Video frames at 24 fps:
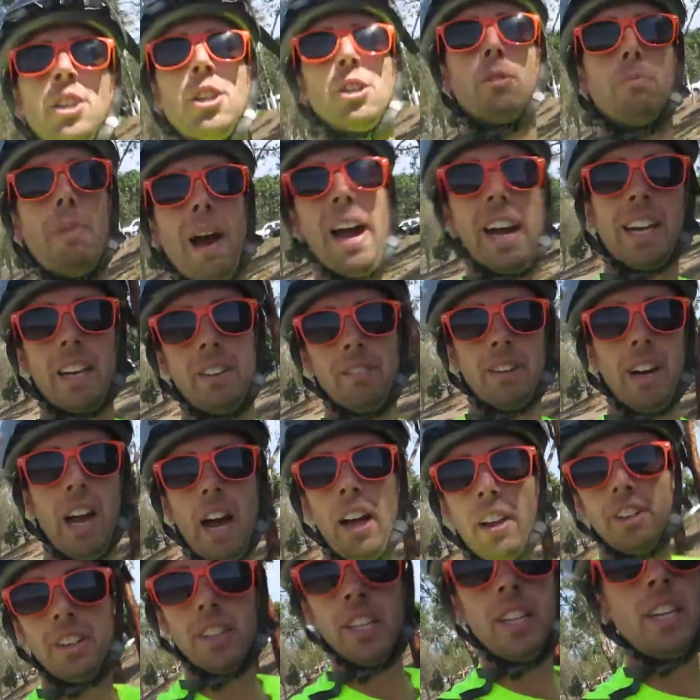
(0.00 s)
you're back in
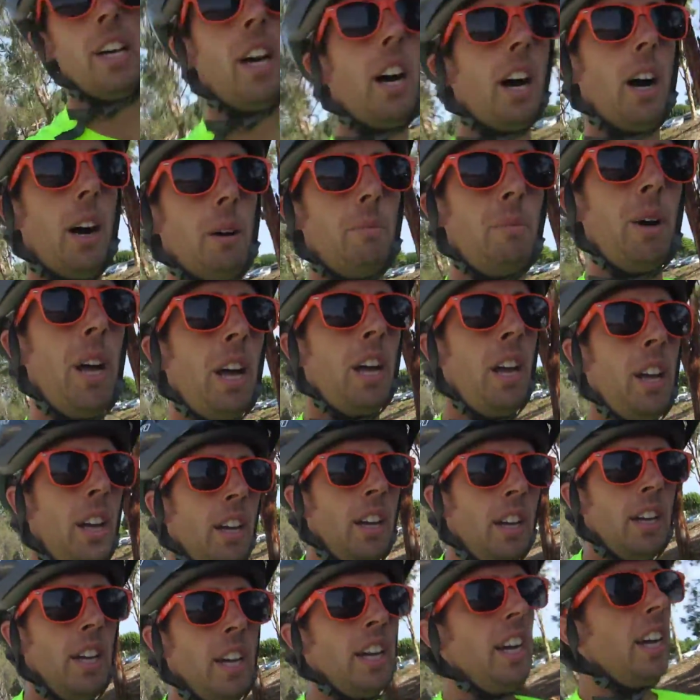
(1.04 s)
reality.
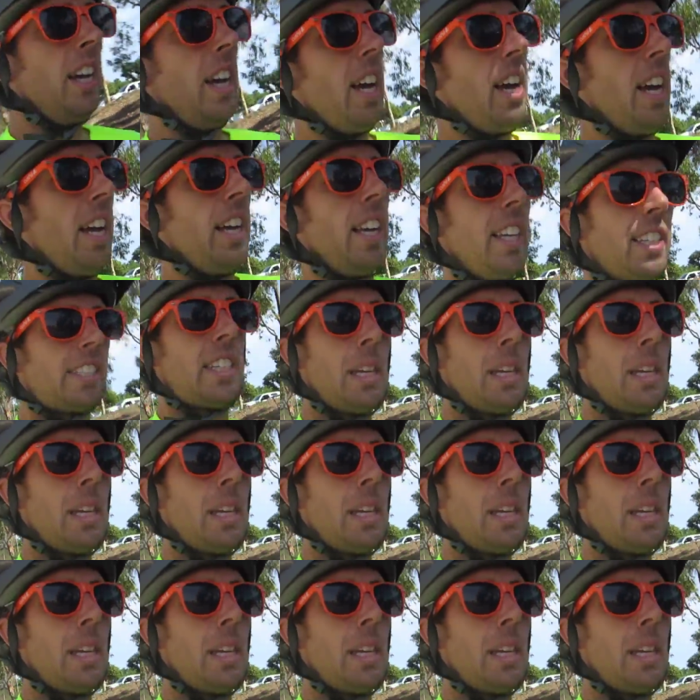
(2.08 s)
This